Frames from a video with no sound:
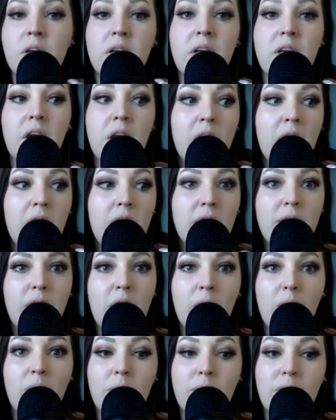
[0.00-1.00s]
And
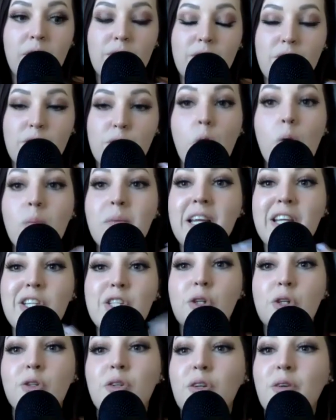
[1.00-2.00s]
there's so many
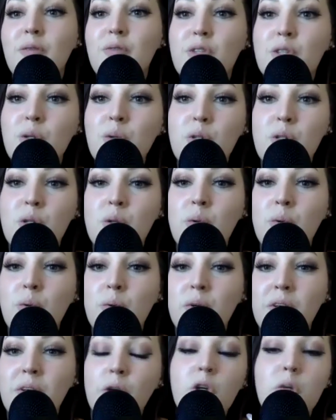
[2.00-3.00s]
children of Zeus
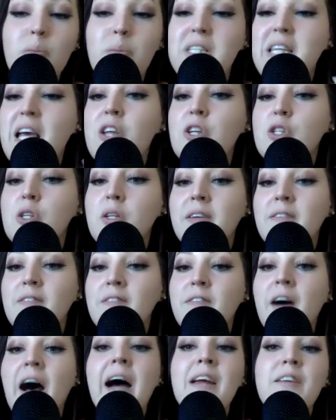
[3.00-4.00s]
who could potentially
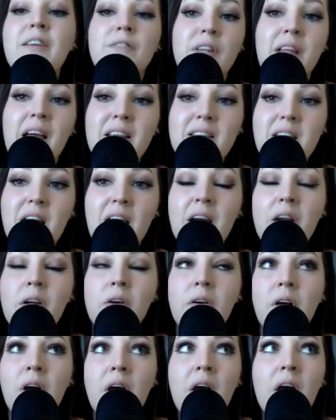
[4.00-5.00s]
vie for that
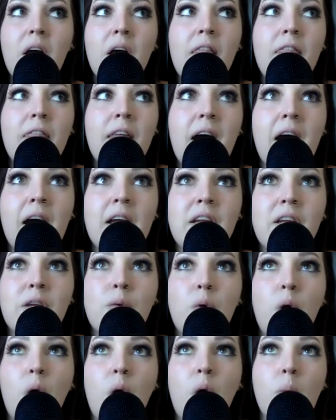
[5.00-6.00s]
title, that
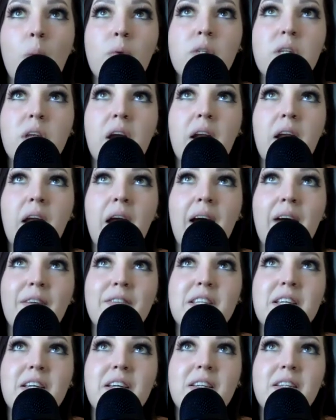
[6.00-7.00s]
you almost kind of have
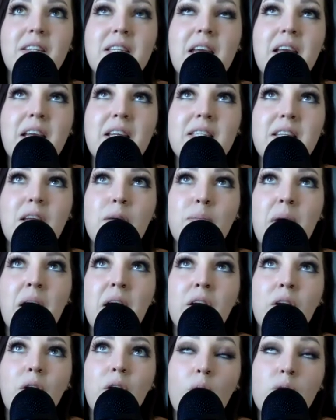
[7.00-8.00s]
to take a step
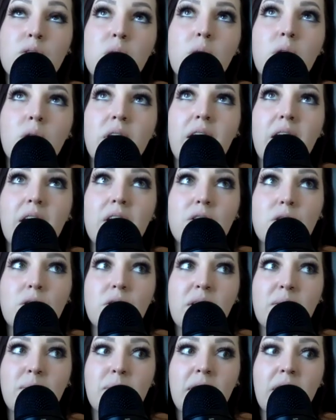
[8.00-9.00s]
back and also look at
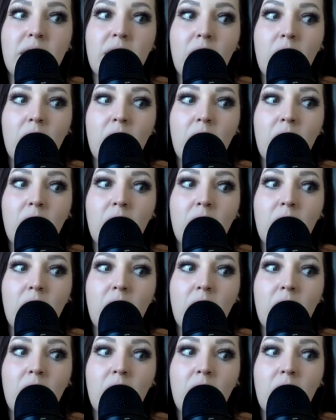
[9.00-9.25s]
history and be like,